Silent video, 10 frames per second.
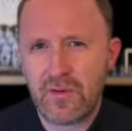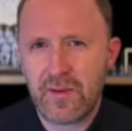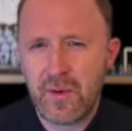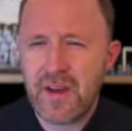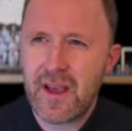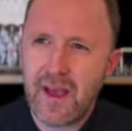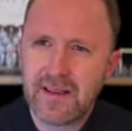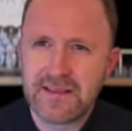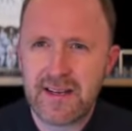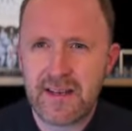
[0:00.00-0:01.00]
And when you're getting a
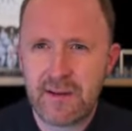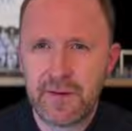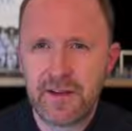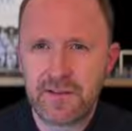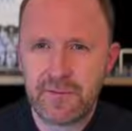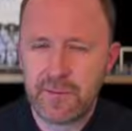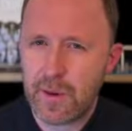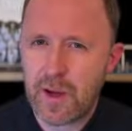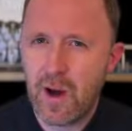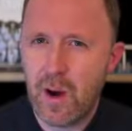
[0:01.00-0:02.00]
standing ovation from the
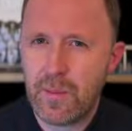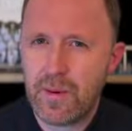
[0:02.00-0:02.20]
Kop,